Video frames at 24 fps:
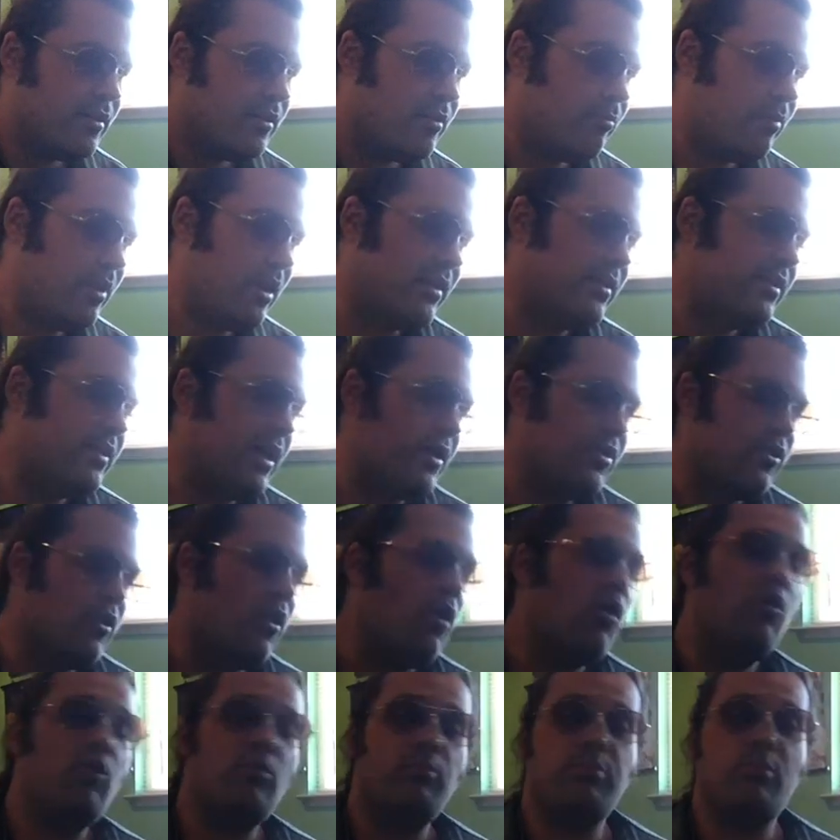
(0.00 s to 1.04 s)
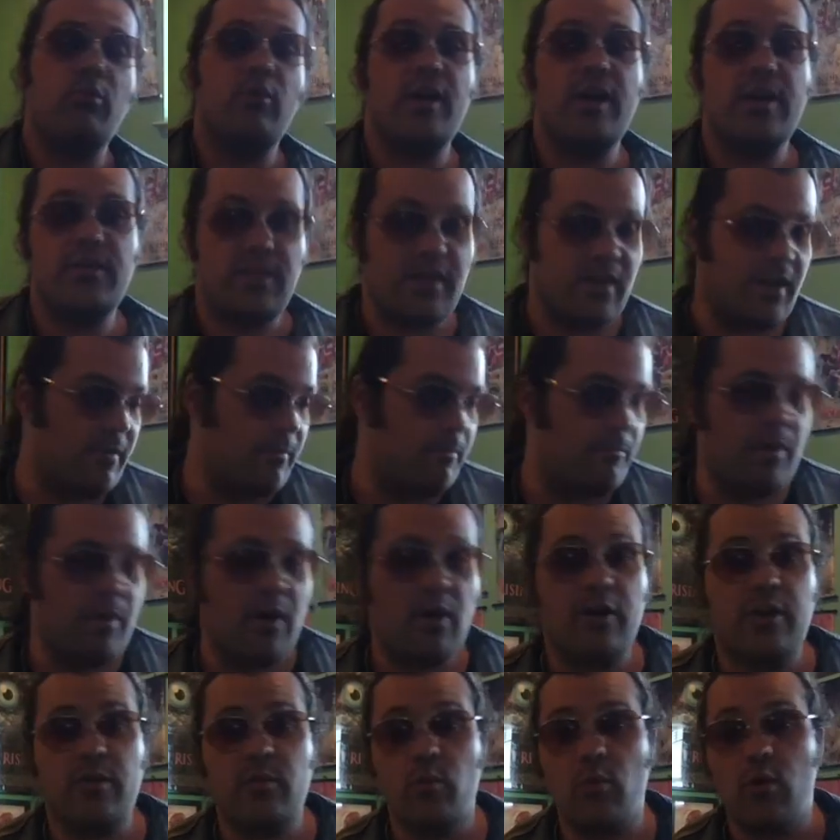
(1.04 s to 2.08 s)
But that's Old Boy, the
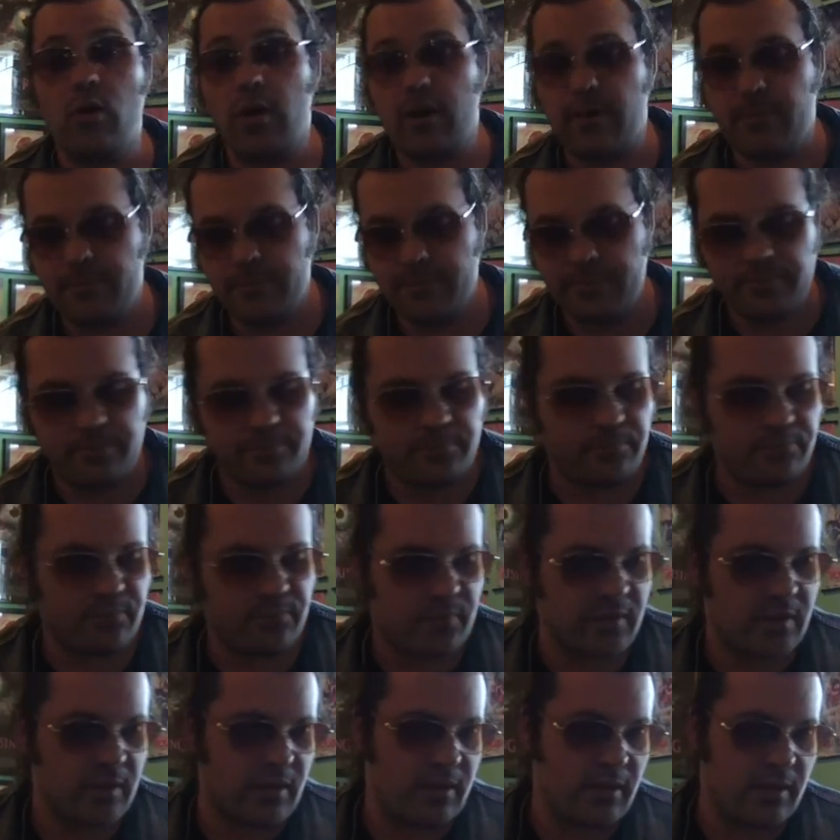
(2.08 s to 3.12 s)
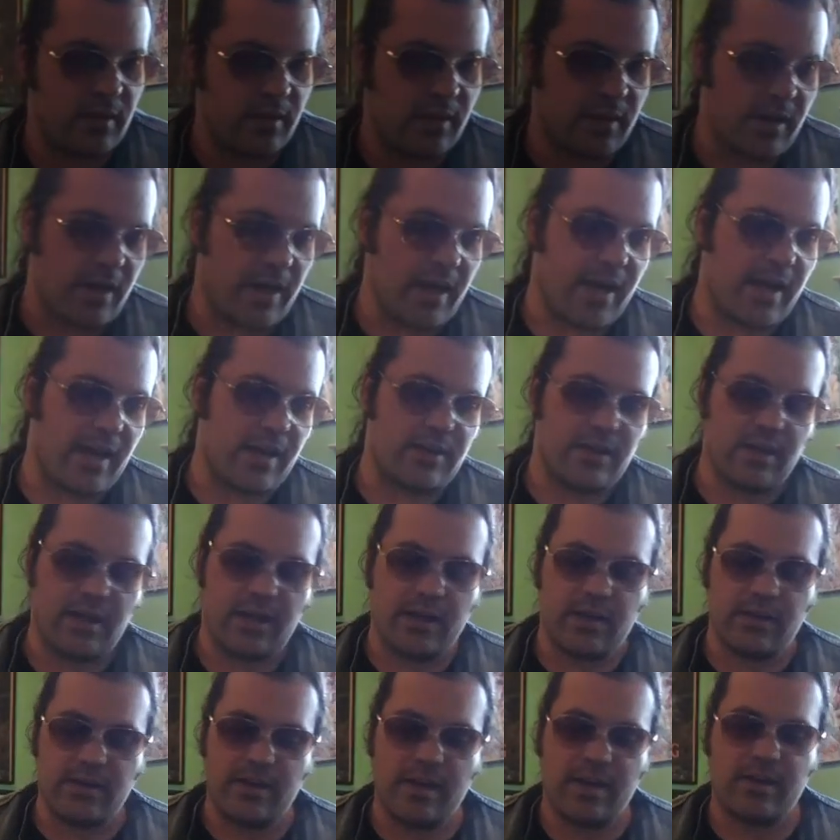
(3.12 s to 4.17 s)
American one. And
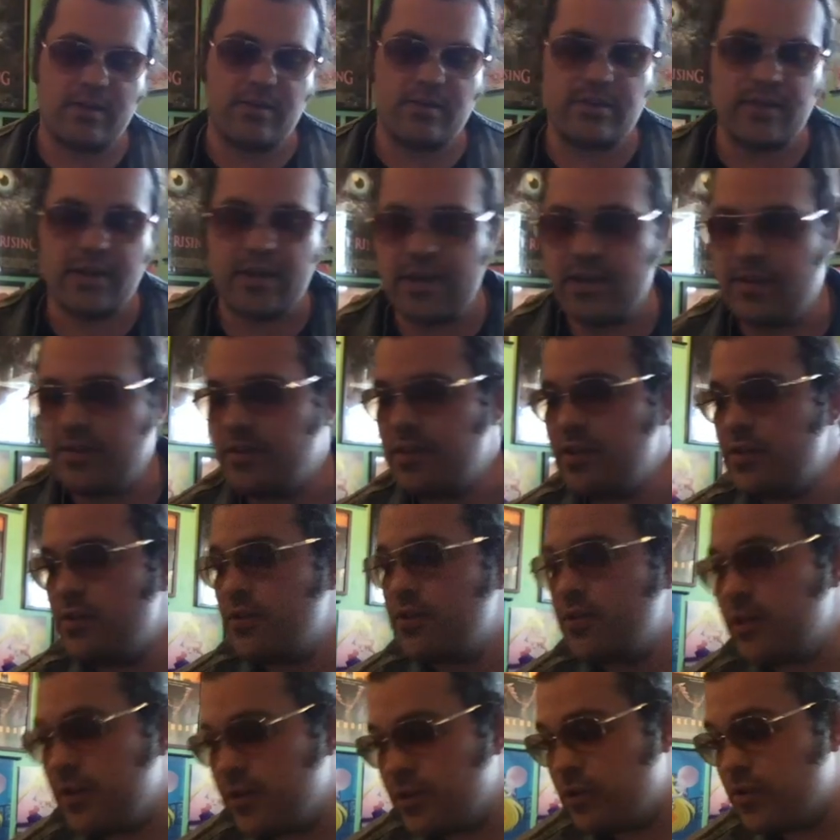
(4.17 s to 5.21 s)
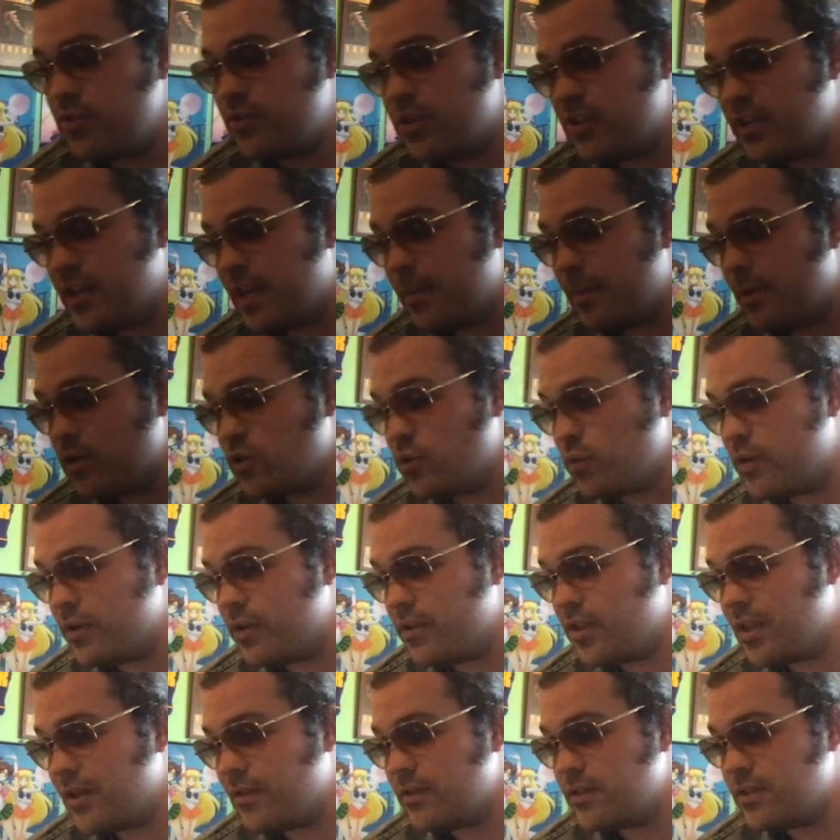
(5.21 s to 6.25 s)
next is this is of course this came out in
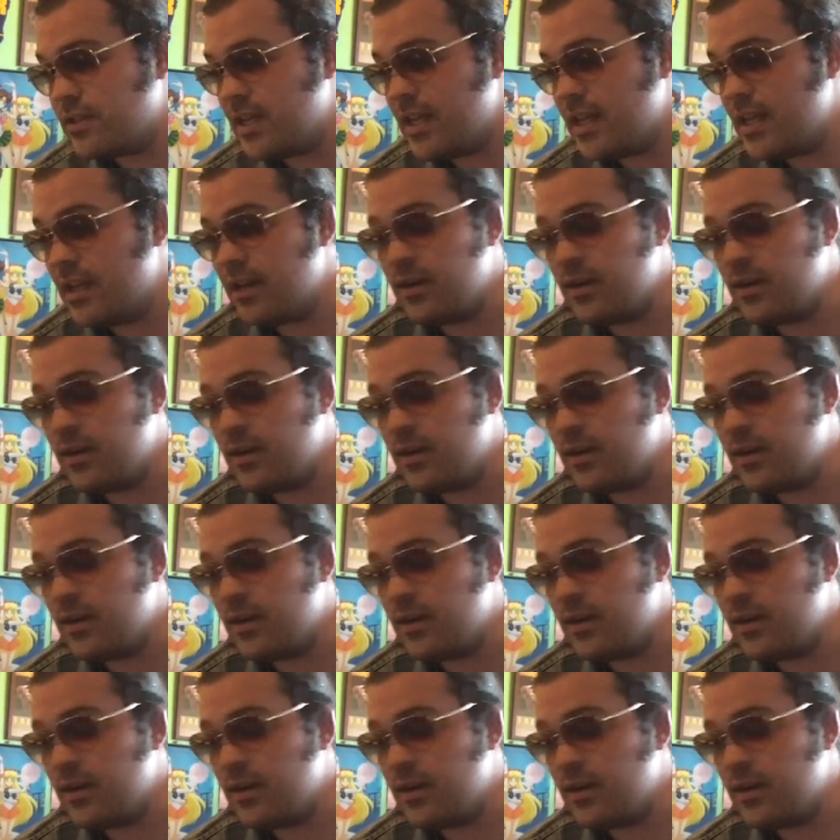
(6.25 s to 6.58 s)
2017.